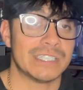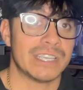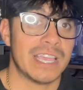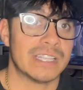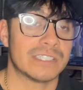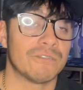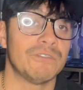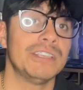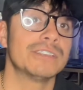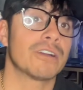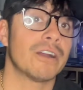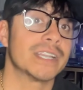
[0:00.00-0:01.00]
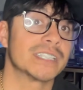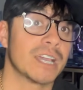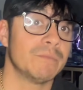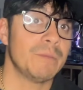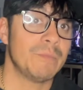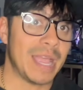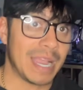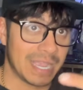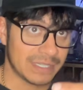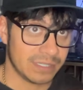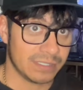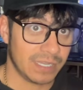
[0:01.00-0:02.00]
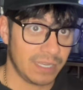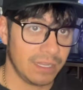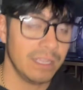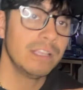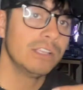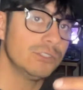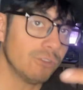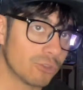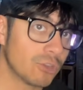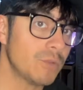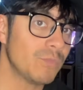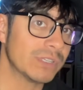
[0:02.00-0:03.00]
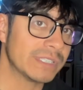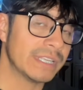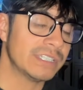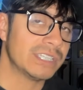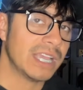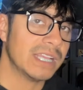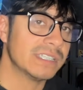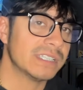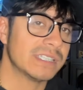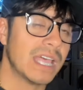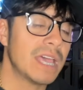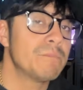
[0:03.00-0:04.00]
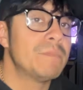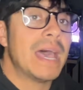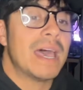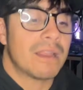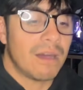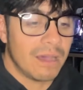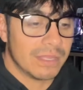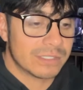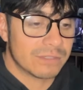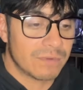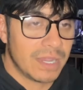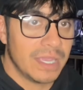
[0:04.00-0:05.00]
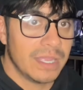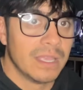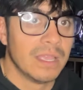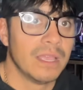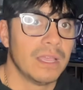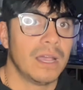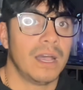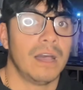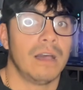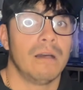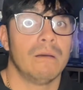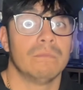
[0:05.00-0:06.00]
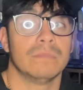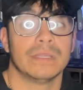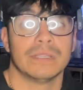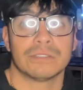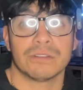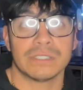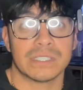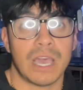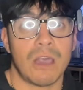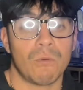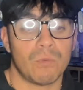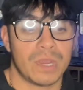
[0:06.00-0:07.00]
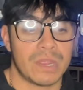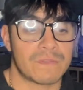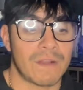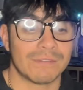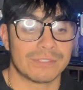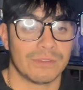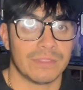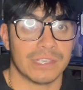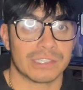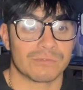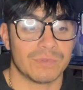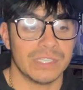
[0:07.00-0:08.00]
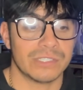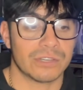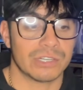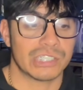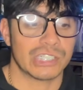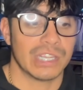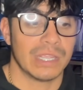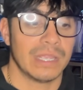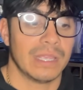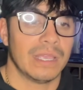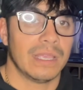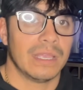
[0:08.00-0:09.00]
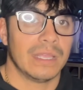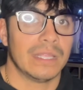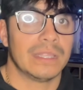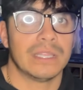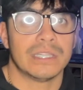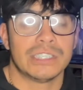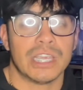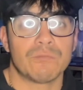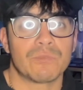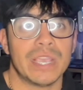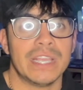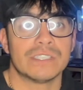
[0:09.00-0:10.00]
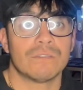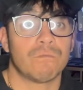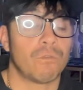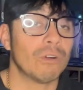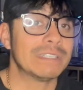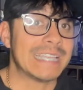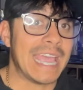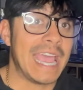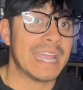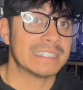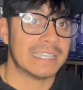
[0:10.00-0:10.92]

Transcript: chance of these cards coming back as a 10. So 30% chance is not bad odds, right? Turns out, whenever I was doing this research, the gem rates for tag